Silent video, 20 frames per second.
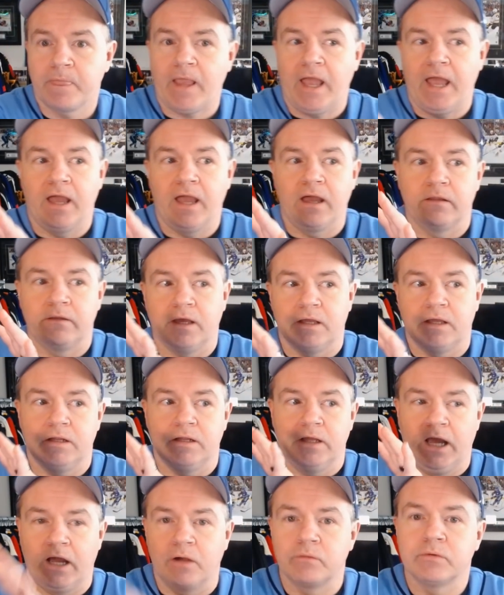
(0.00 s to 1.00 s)
And then
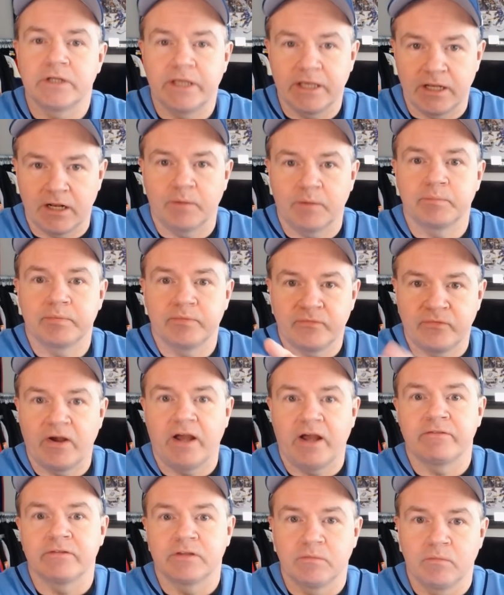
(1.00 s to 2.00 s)
I would get up
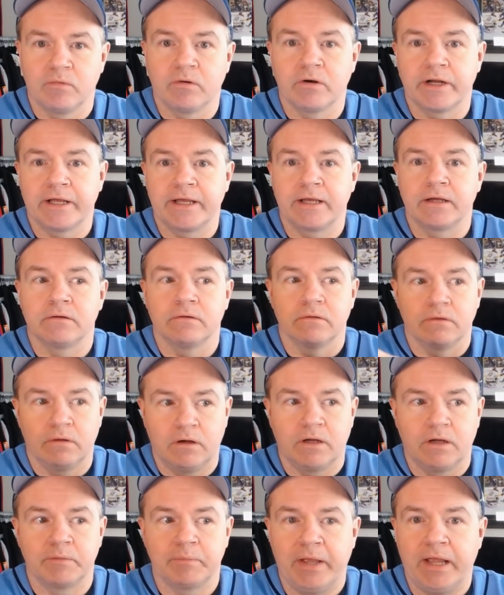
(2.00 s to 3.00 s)
5 in the morning
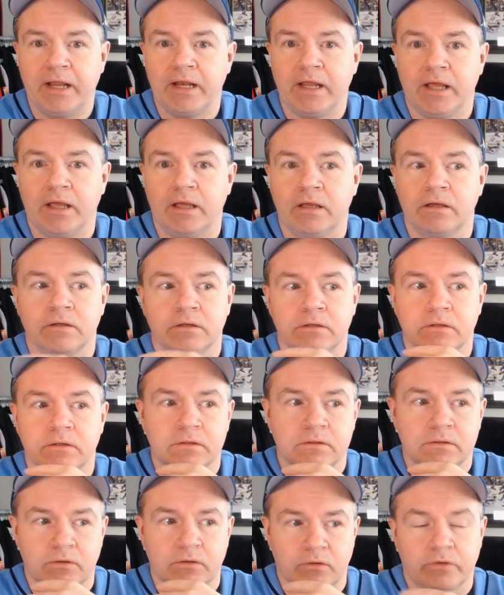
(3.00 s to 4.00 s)
on payday.
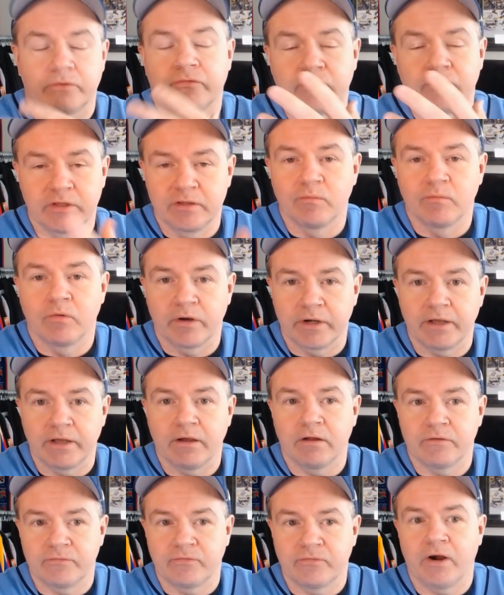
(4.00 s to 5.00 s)
Or 3 in the morning
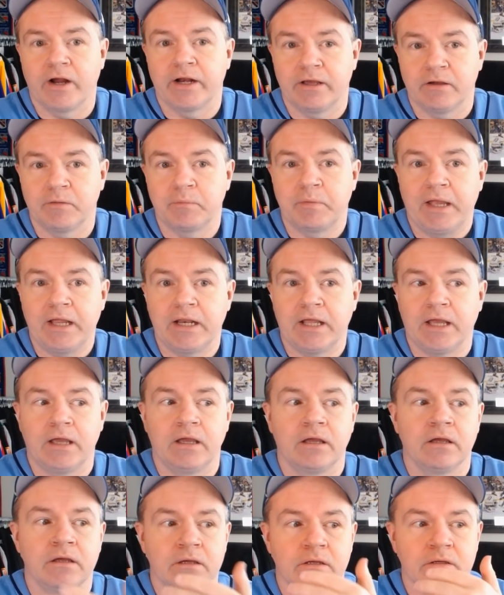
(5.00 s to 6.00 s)
on Friday on
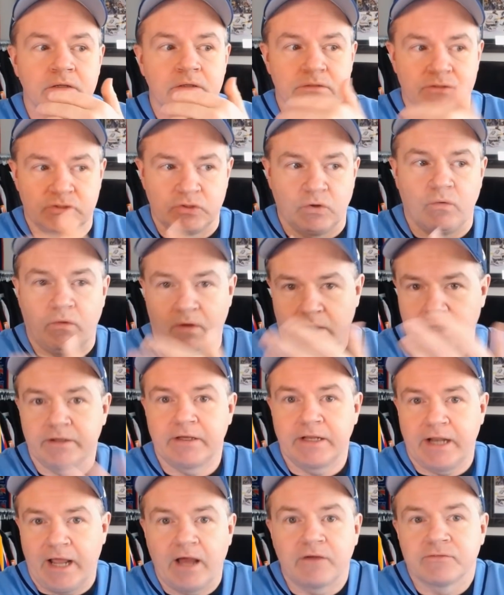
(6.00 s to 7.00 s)
payday, so I
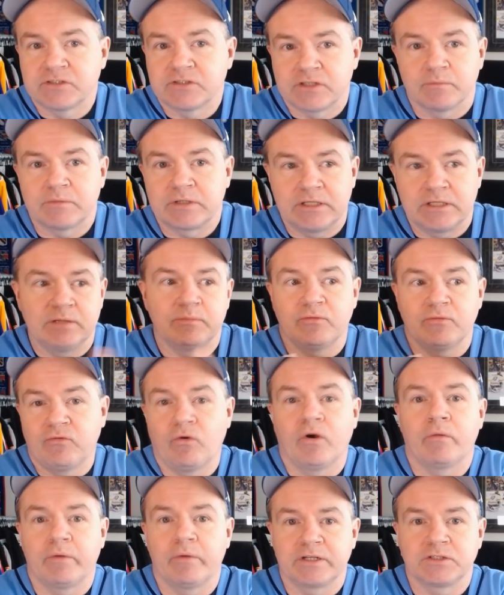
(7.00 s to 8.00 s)
could have something to eat
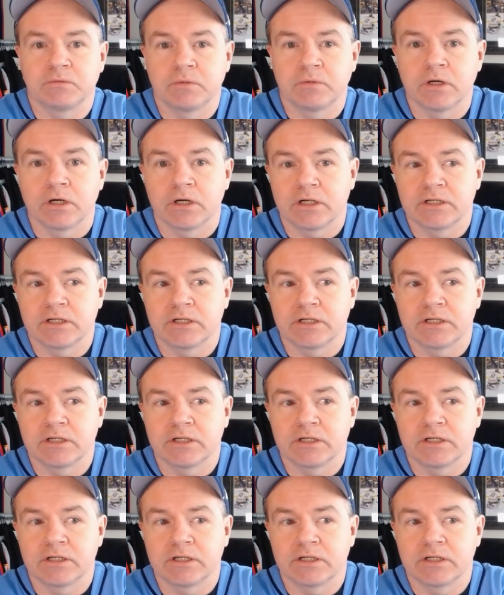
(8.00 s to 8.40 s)
before I went to work.